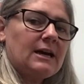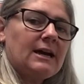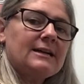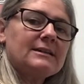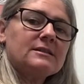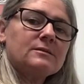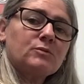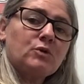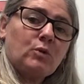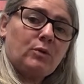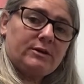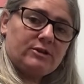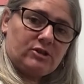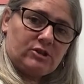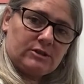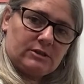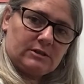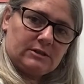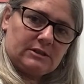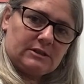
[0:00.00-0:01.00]
and some
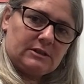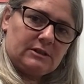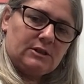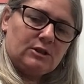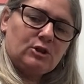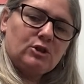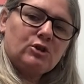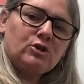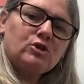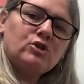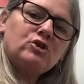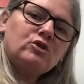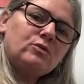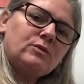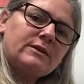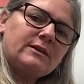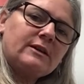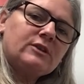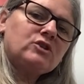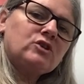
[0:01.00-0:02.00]
questions to do
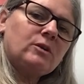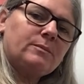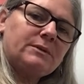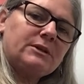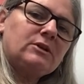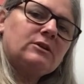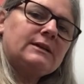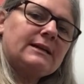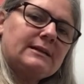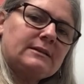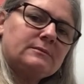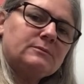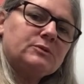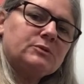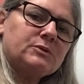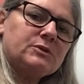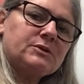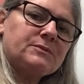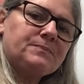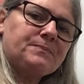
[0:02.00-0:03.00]
with our topic on
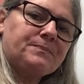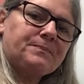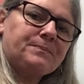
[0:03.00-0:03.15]
animals.